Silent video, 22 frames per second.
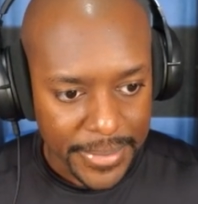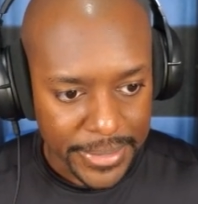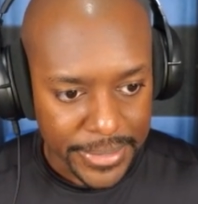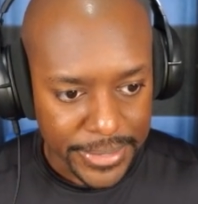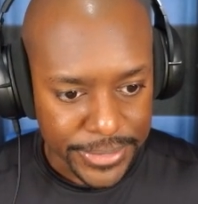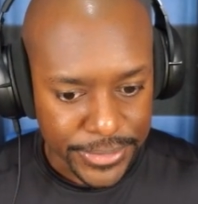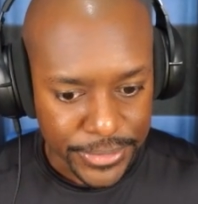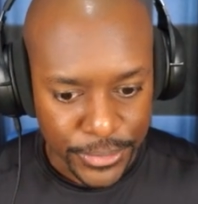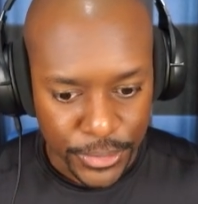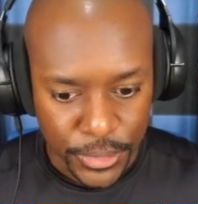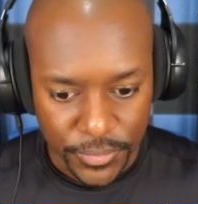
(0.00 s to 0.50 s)

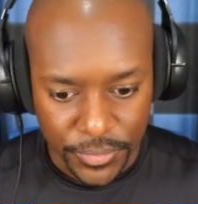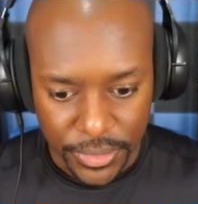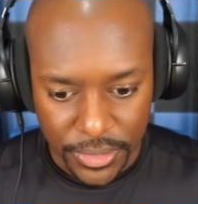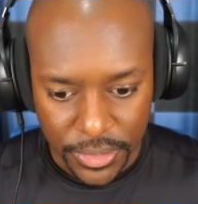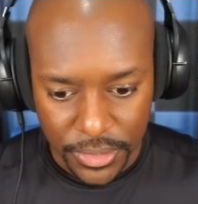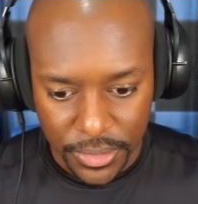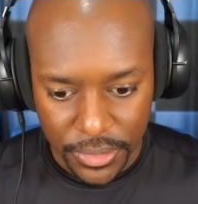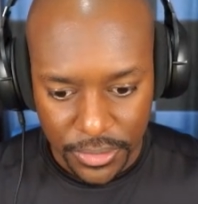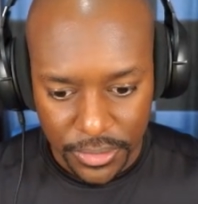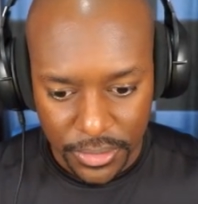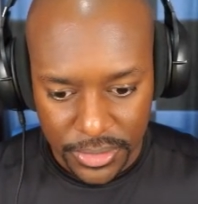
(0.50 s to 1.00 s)
Let's go over
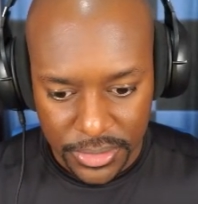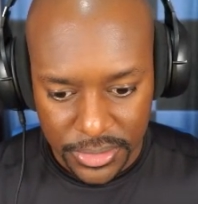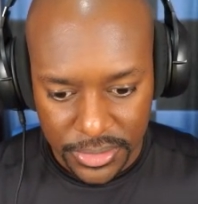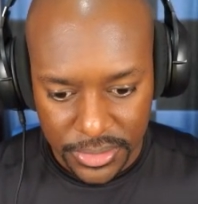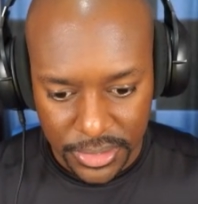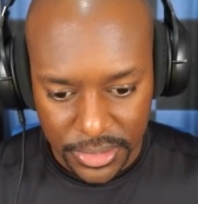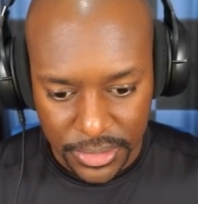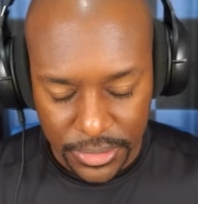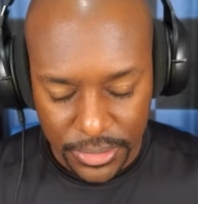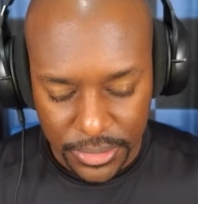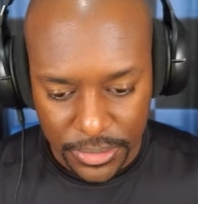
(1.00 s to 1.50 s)
here. Let's
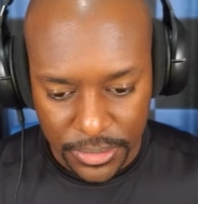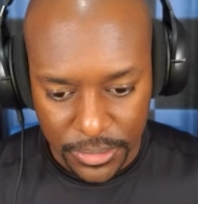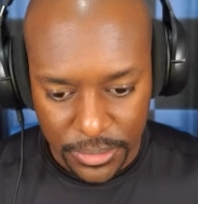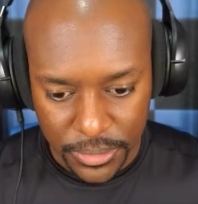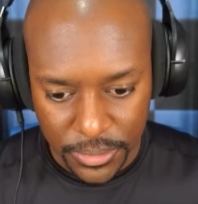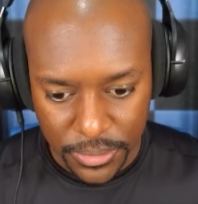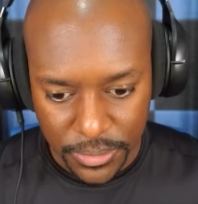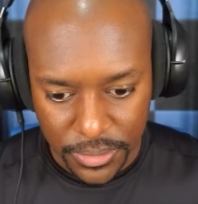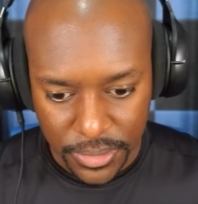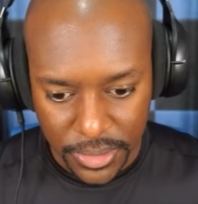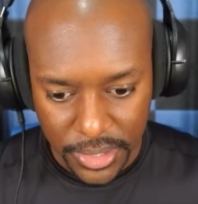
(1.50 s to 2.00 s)

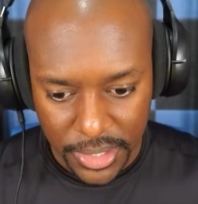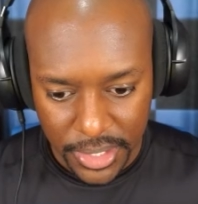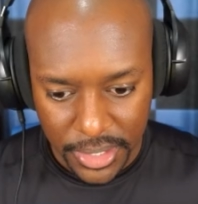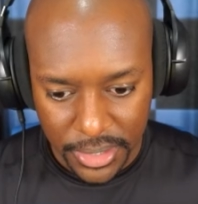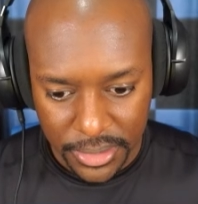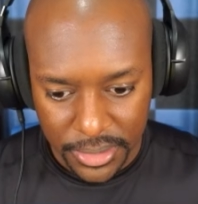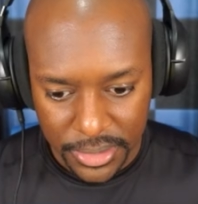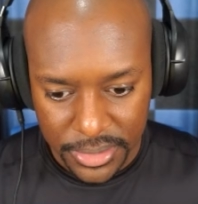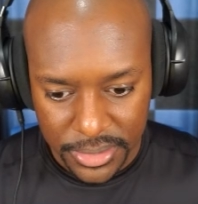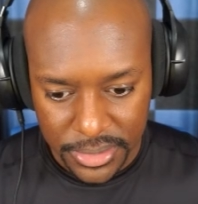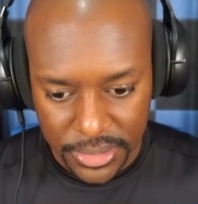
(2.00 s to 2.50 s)
sell
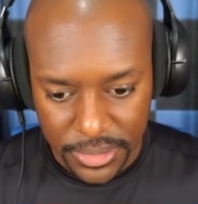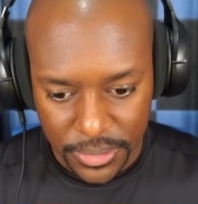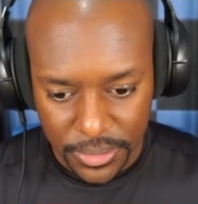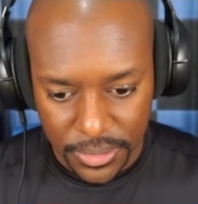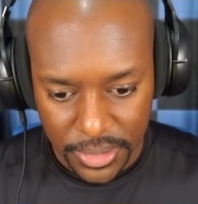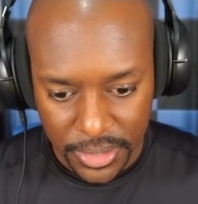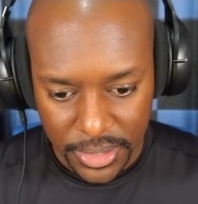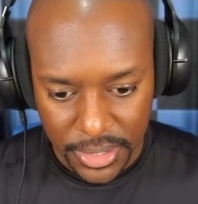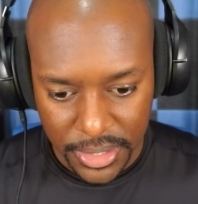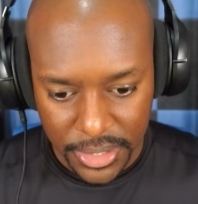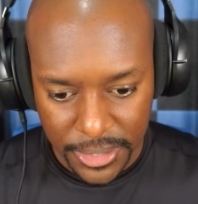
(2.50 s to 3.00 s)
that. Let's sell
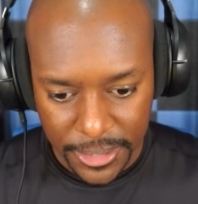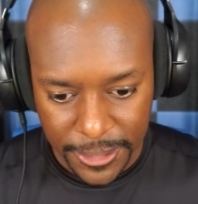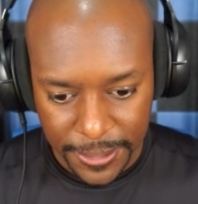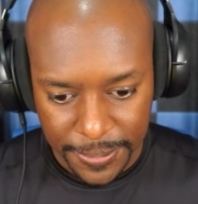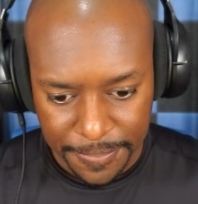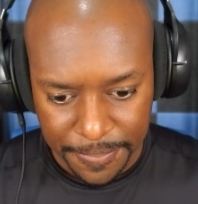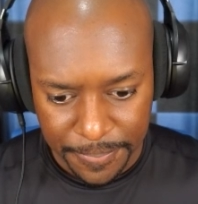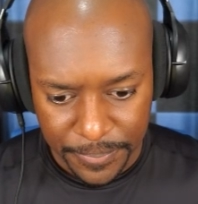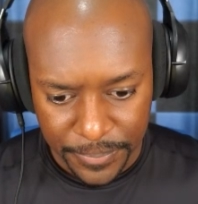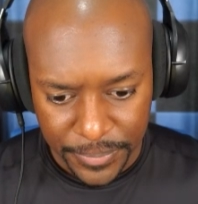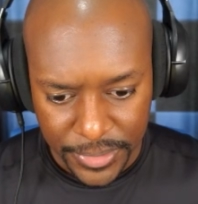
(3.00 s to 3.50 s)
that.
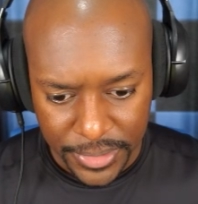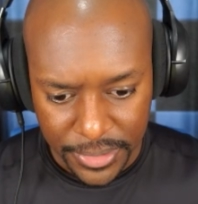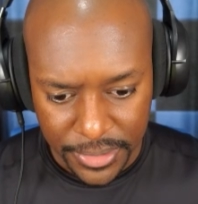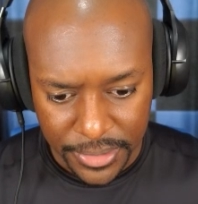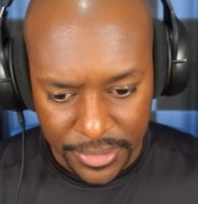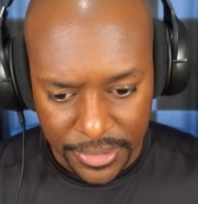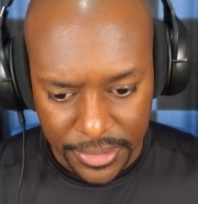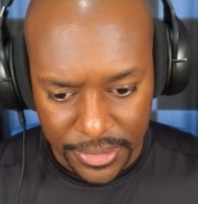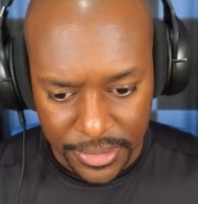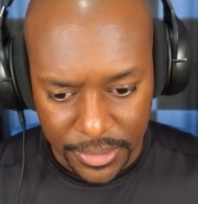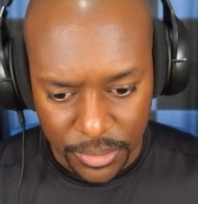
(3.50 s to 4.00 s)

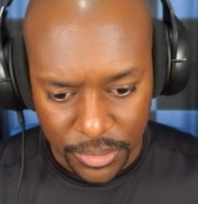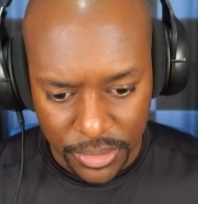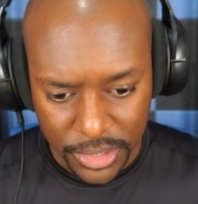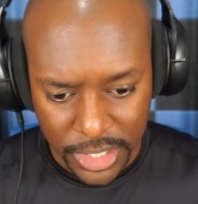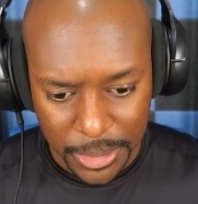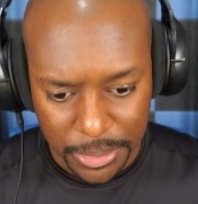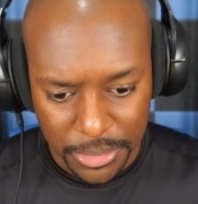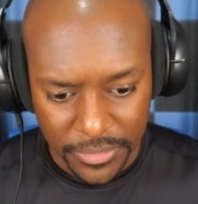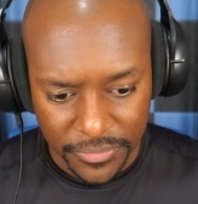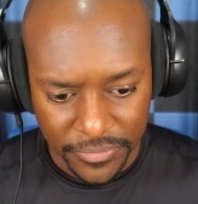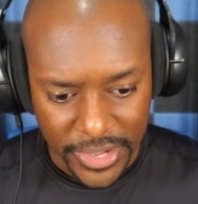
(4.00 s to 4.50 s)
We'll
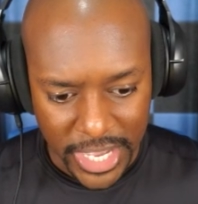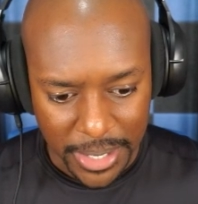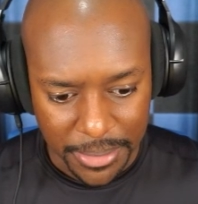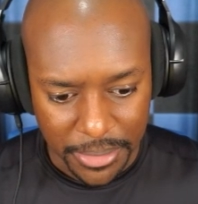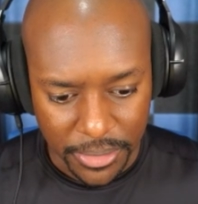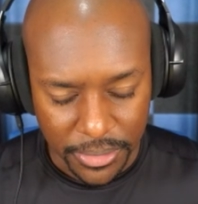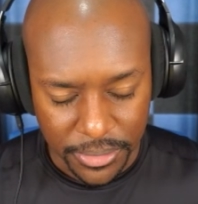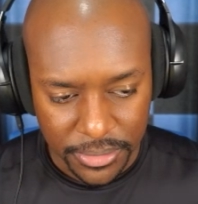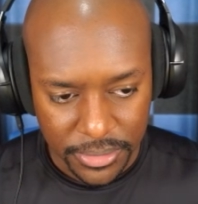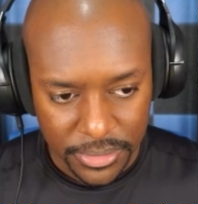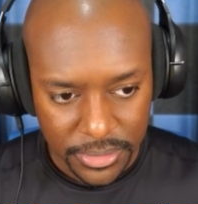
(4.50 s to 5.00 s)
keep the
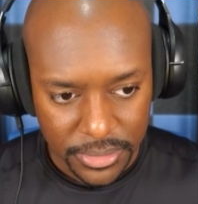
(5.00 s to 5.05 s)
fiber.